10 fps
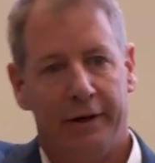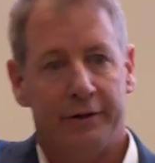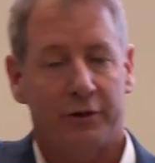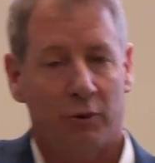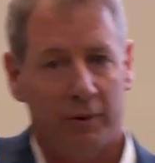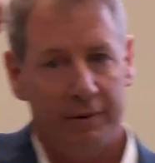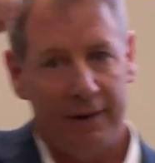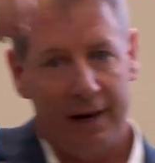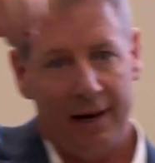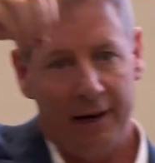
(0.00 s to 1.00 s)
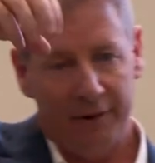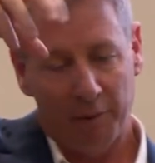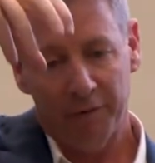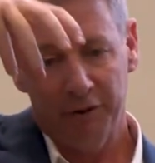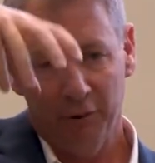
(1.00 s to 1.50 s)
So the
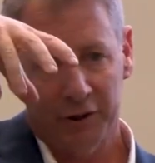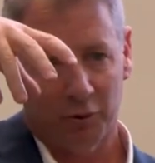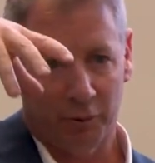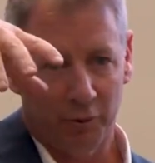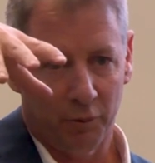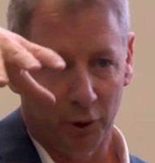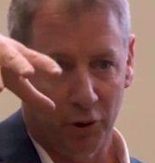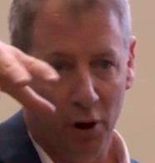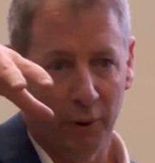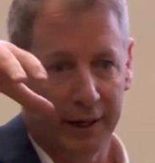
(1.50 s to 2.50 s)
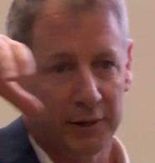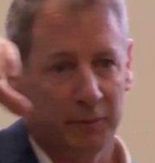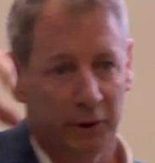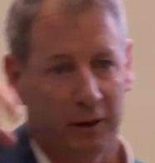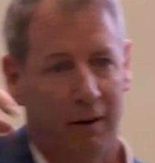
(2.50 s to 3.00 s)
number of units were, were growing because we
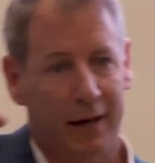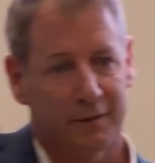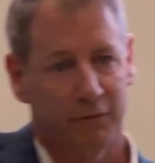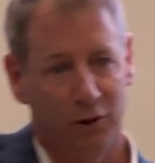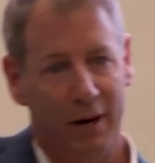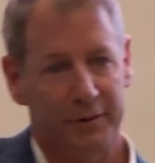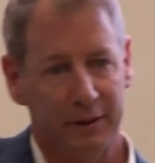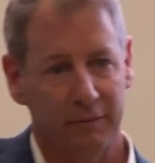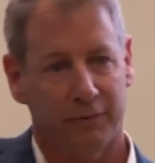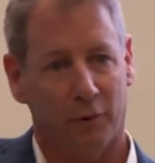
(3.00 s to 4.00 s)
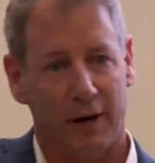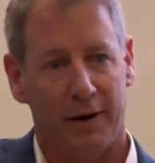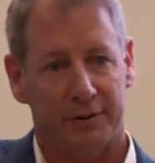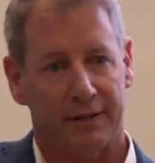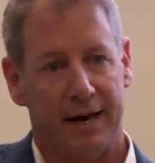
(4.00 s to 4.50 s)
built a lots of new housing for
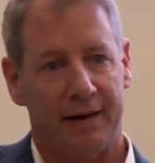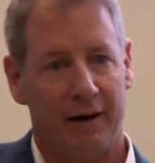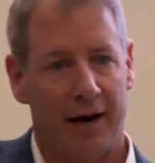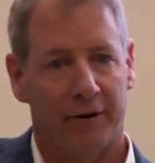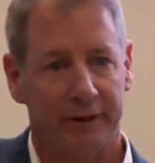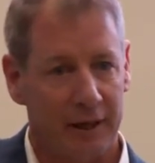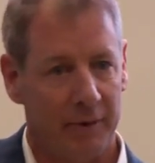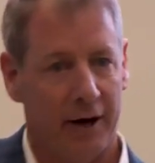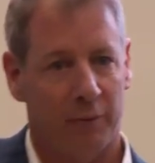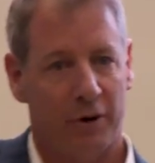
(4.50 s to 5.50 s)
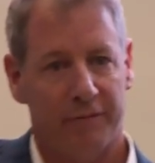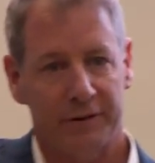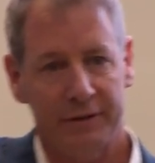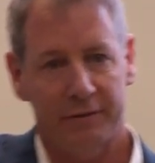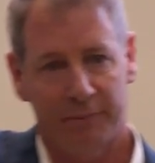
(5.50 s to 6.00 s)
houses that had higher income and higher
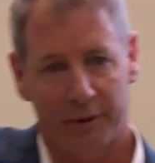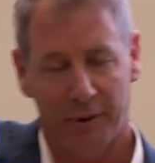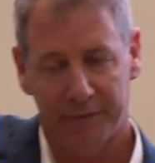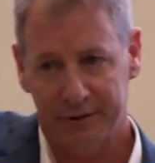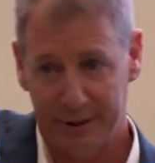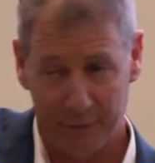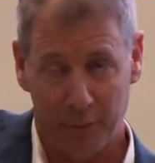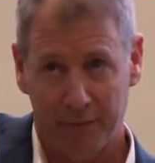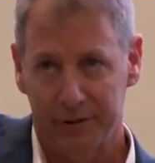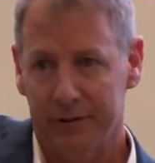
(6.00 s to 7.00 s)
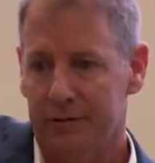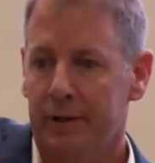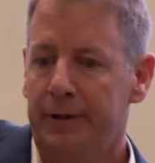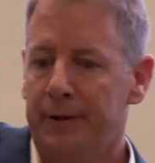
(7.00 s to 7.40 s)
preferences, better prefer different preferences.